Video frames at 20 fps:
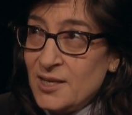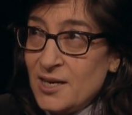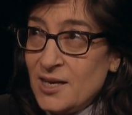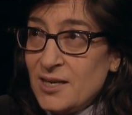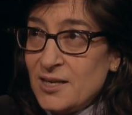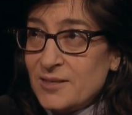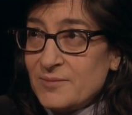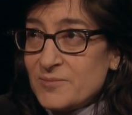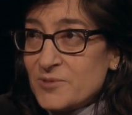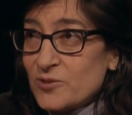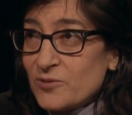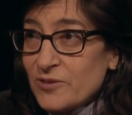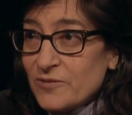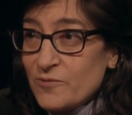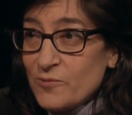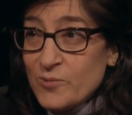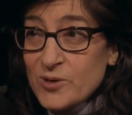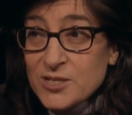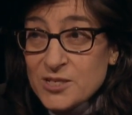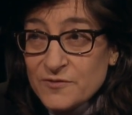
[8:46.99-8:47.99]
um, sort of
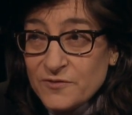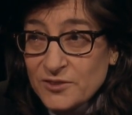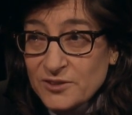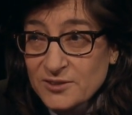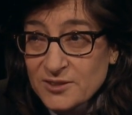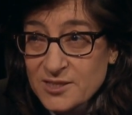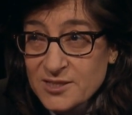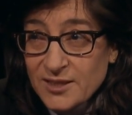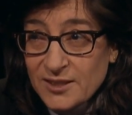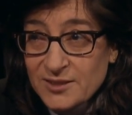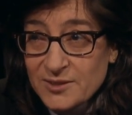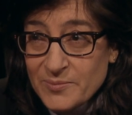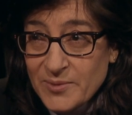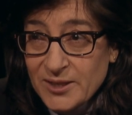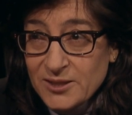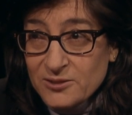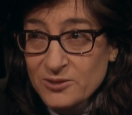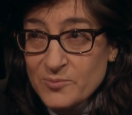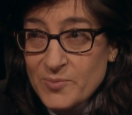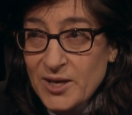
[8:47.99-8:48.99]
wistful and
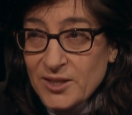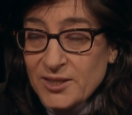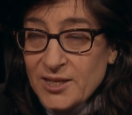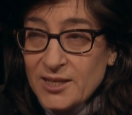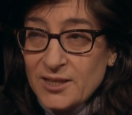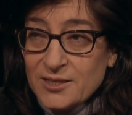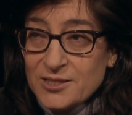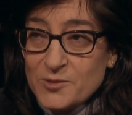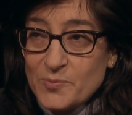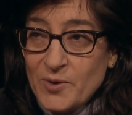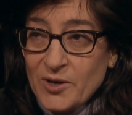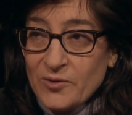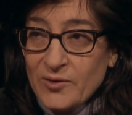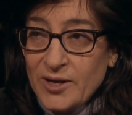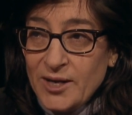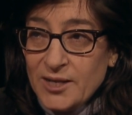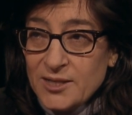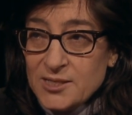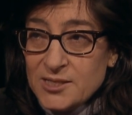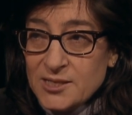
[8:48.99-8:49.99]
sentimental about that
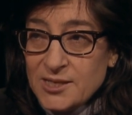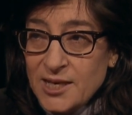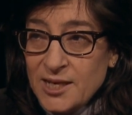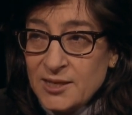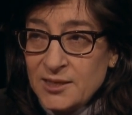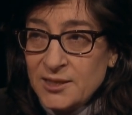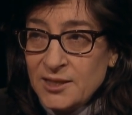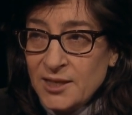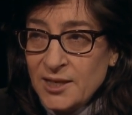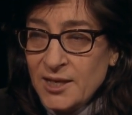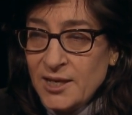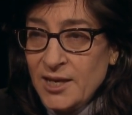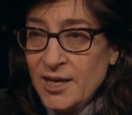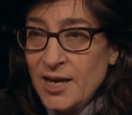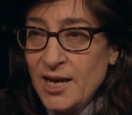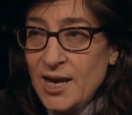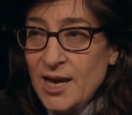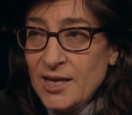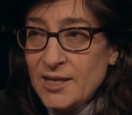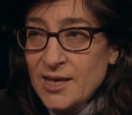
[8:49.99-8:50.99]
experience. And
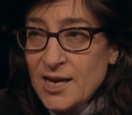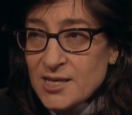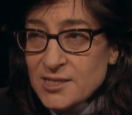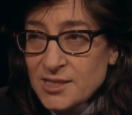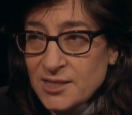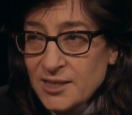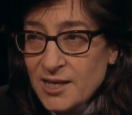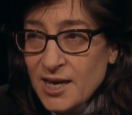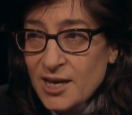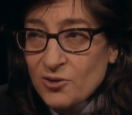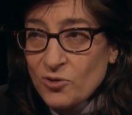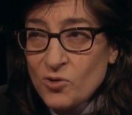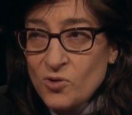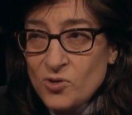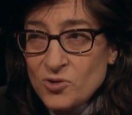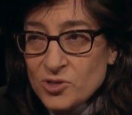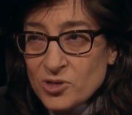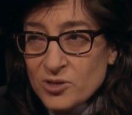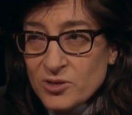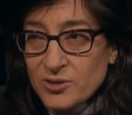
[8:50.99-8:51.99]
and as he got
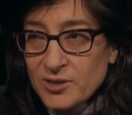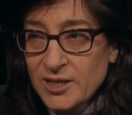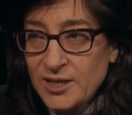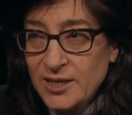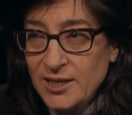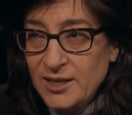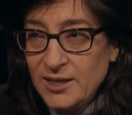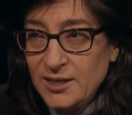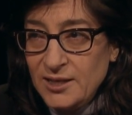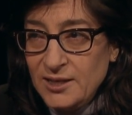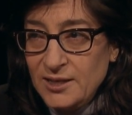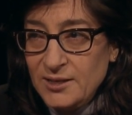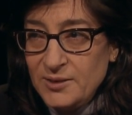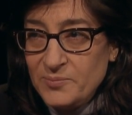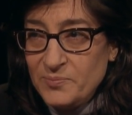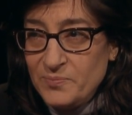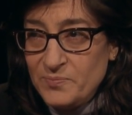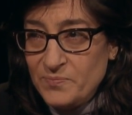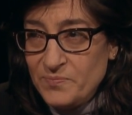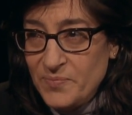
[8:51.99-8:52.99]
older, he
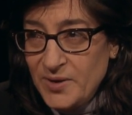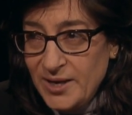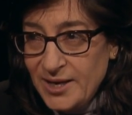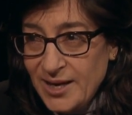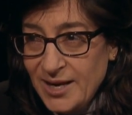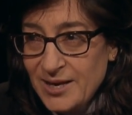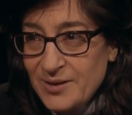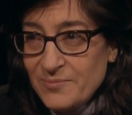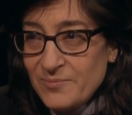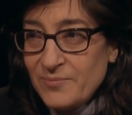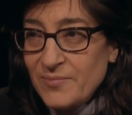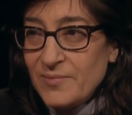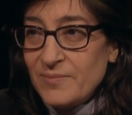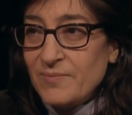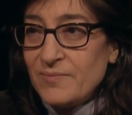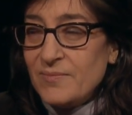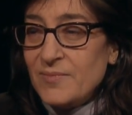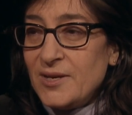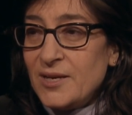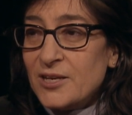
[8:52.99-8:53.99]
became
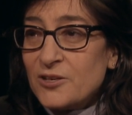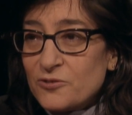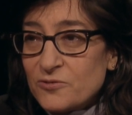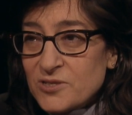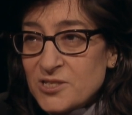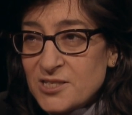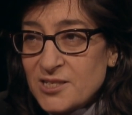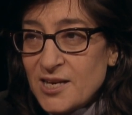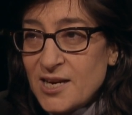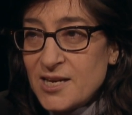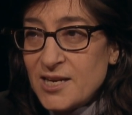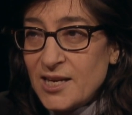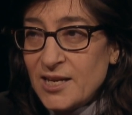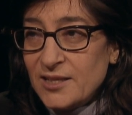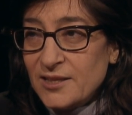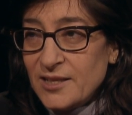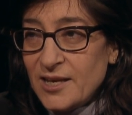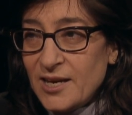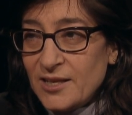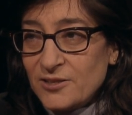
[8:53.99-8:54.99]
interested
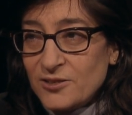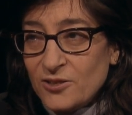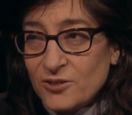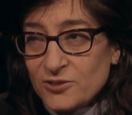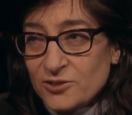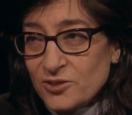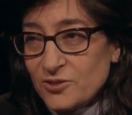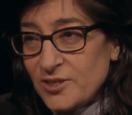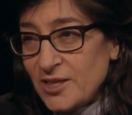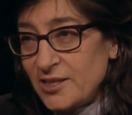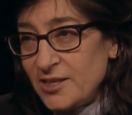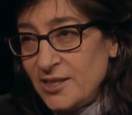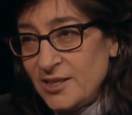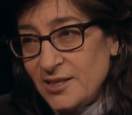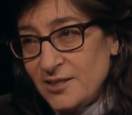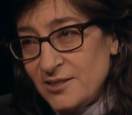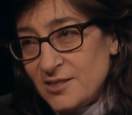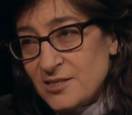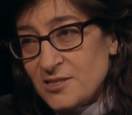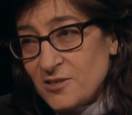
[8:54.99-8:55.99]
in that culture that he
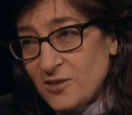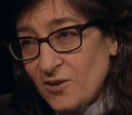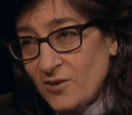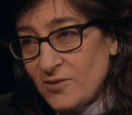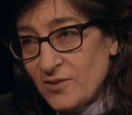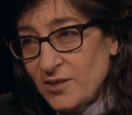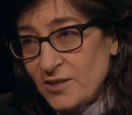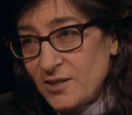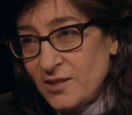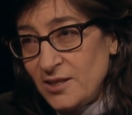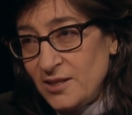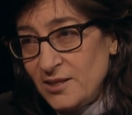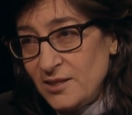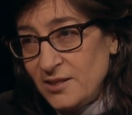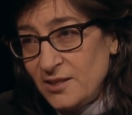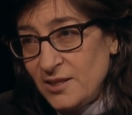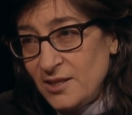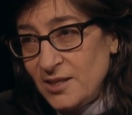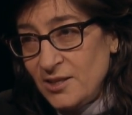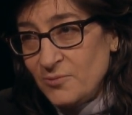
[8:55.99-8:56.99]
had discarded. He,
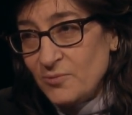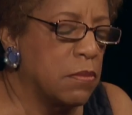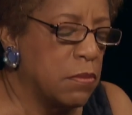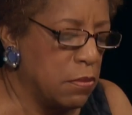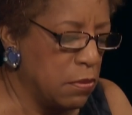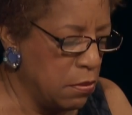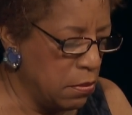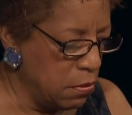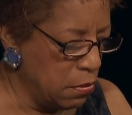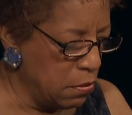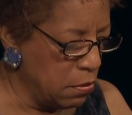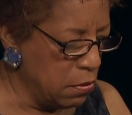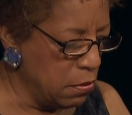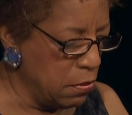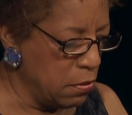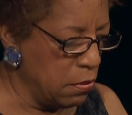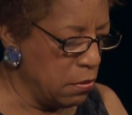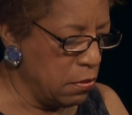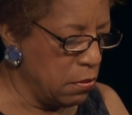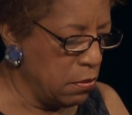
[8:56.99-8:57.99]
he realized
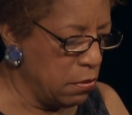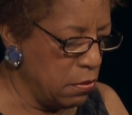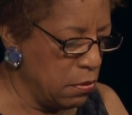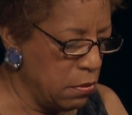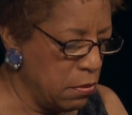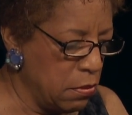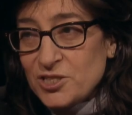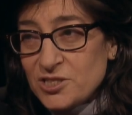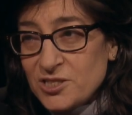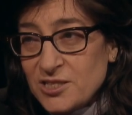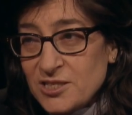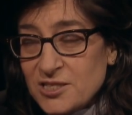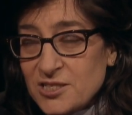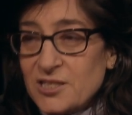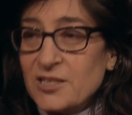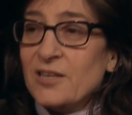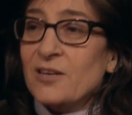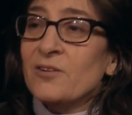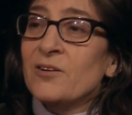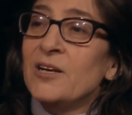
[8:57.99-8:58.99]
that there was a richness
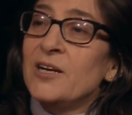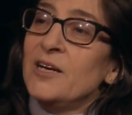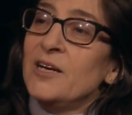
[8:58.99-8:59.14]
there